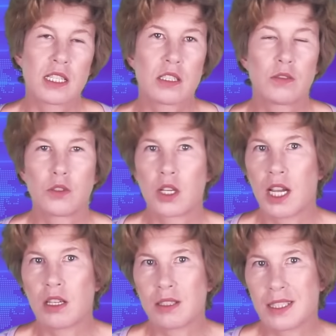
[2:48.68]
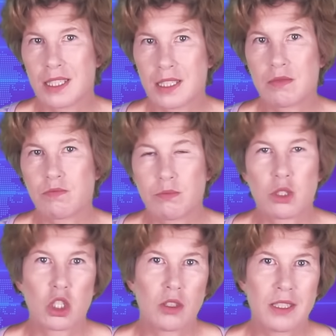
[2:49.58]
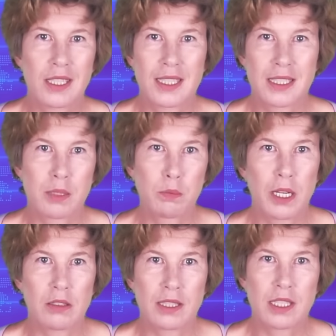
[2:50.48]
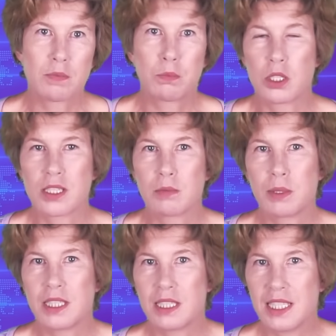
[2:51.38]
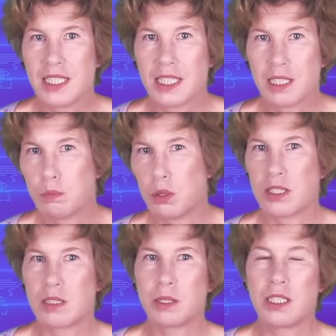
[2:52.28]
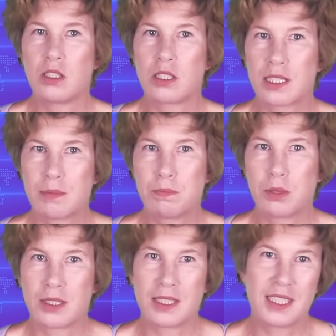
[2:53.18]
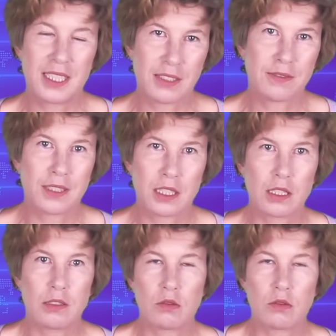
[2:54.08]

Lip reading: So for now, it's Schrödinger's barrels. Possibly leaking, possibly not, but definitely